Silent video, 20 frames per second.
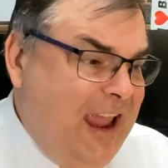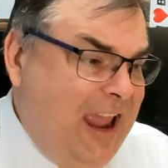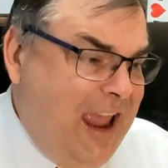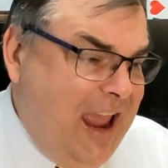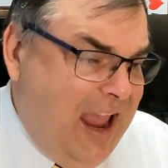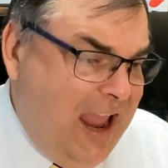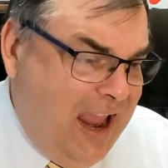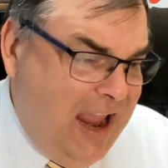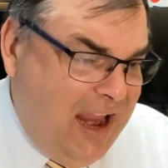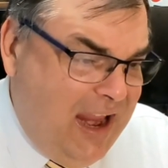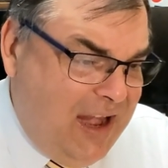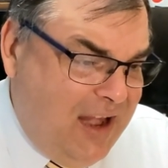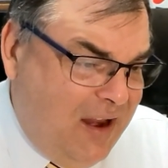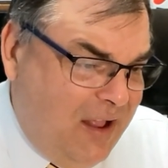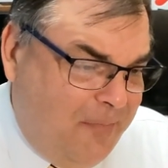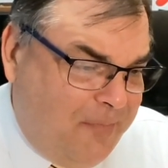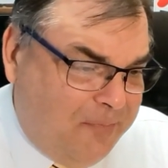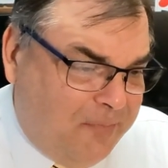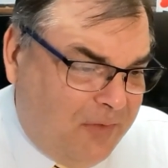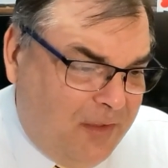And
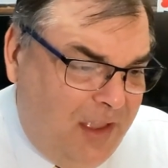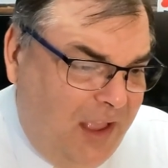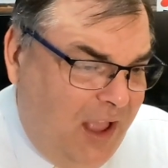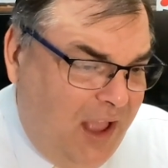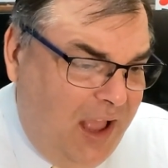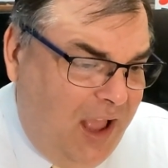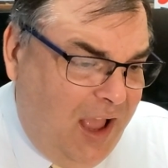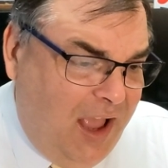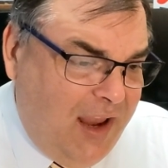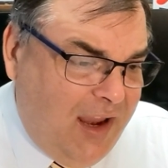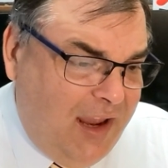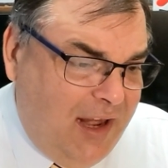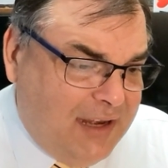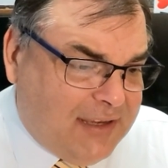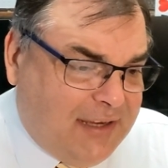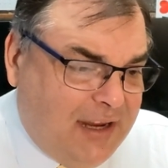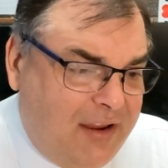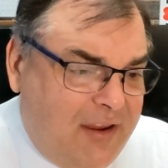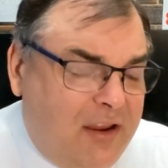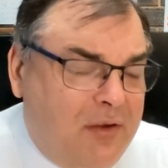I, I got
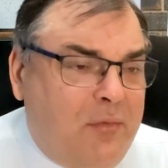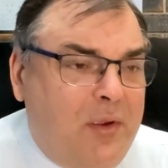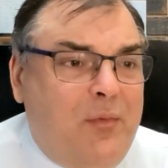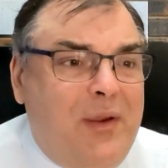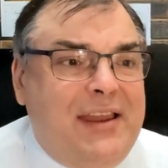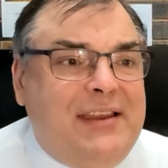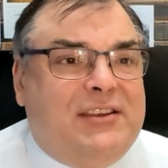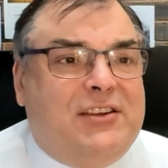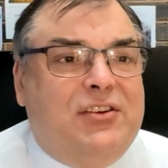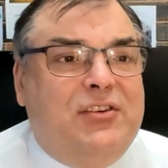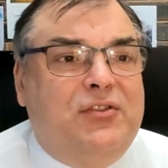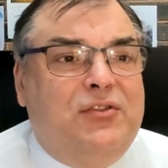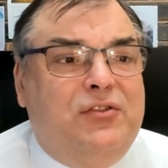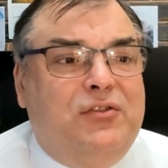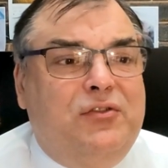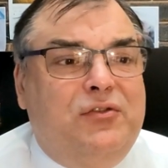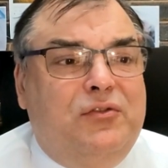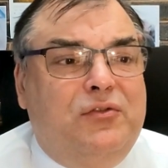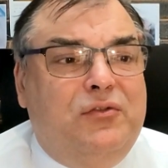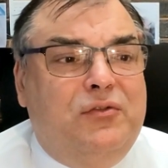to tell you, we went
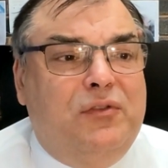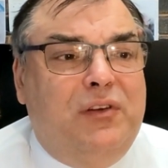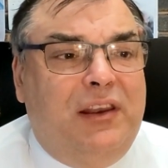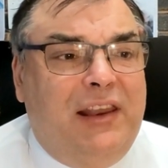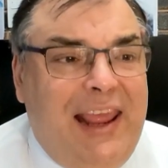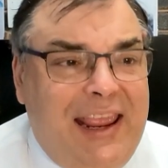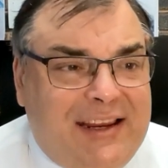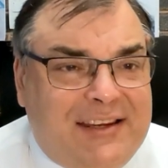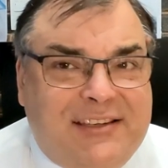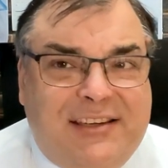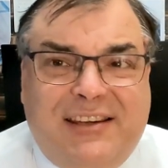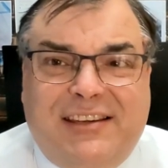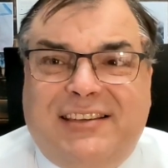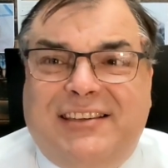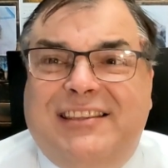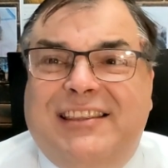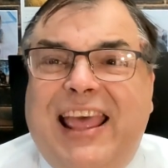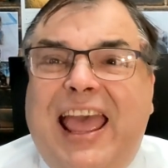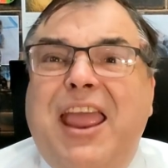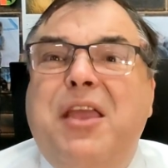to
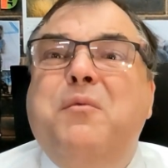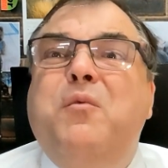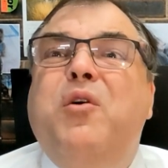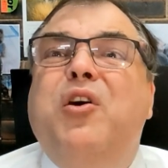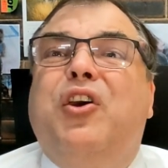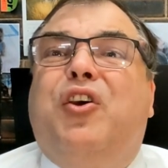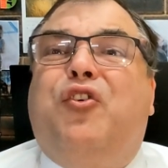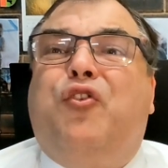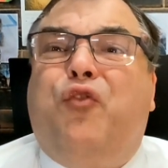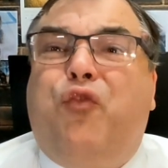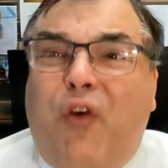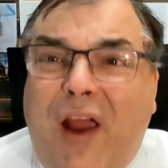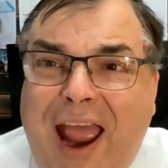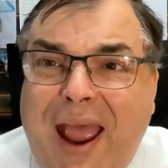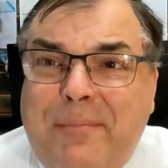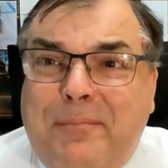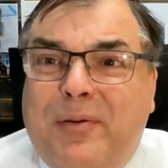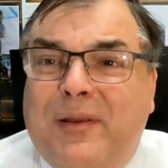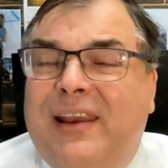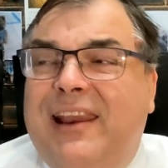Lexus. They were
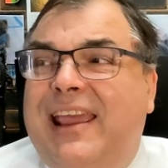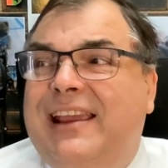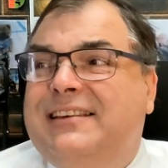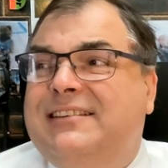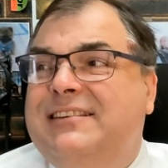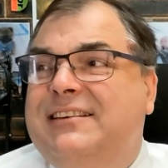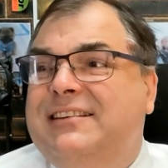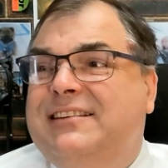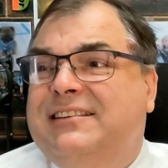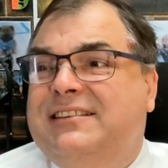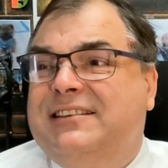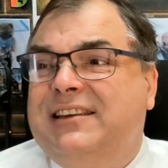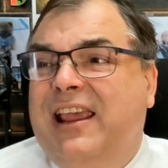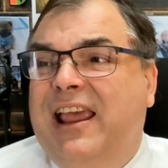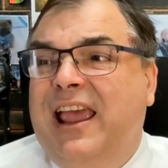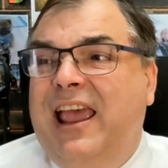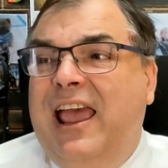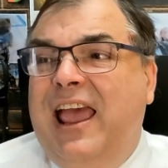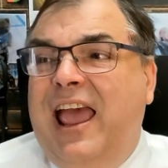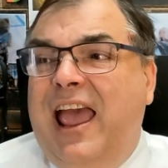crap. Lexus
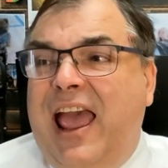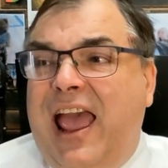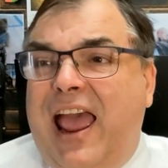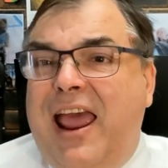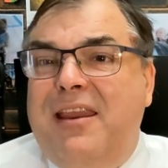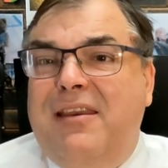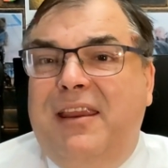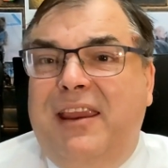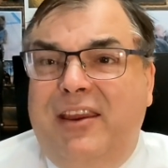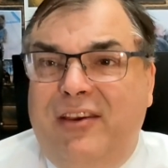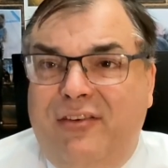at